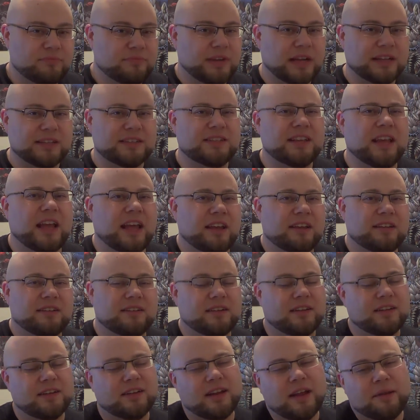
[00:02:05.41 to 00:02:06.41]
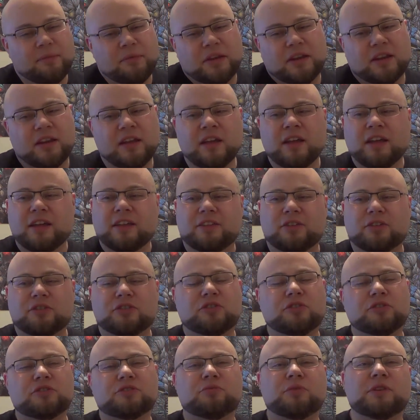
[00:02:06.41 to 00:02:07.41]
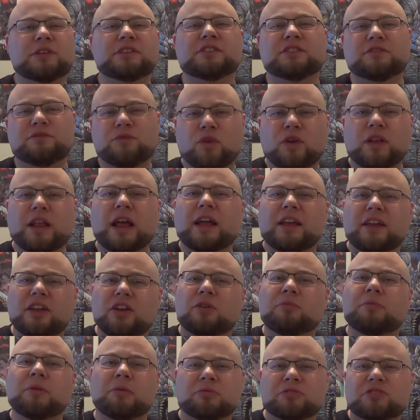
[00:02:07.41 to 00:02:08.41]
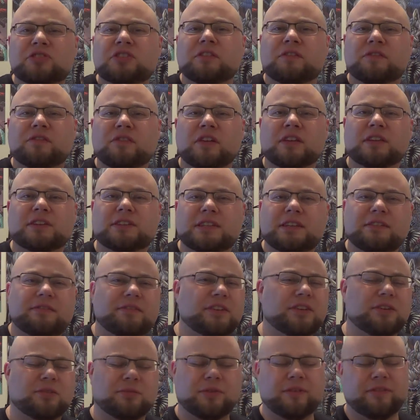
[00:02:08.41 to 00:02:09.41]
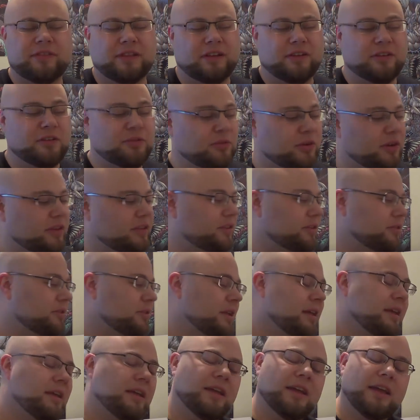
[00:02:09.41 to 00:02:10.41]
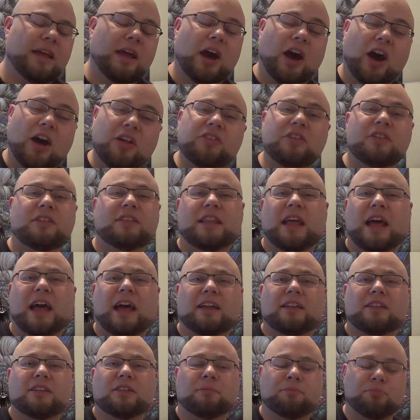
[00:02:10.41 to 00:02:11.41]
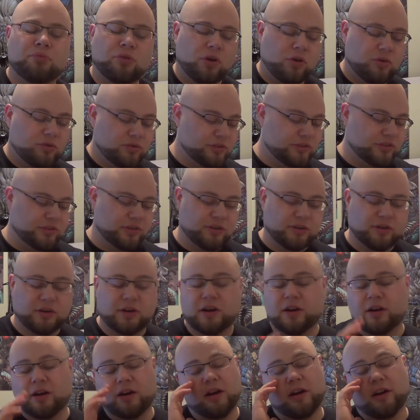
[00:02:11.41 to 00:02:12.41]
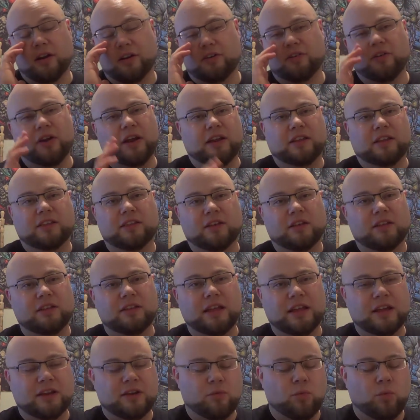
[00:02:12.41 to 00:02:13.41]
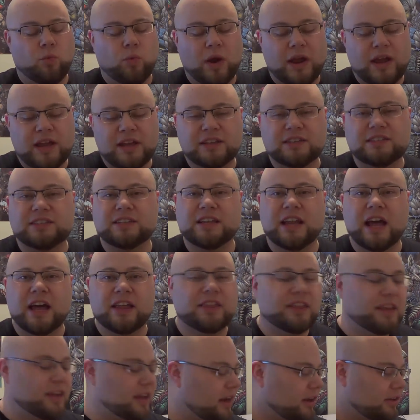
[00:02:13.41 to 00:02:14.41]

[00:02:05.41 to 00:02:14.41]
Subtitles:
That's it. And I mean, there's reasons for that. You know, be able to sit in front of the TV or whatever the hell you want to do. Other than that, the pros are great. It weighs nothing.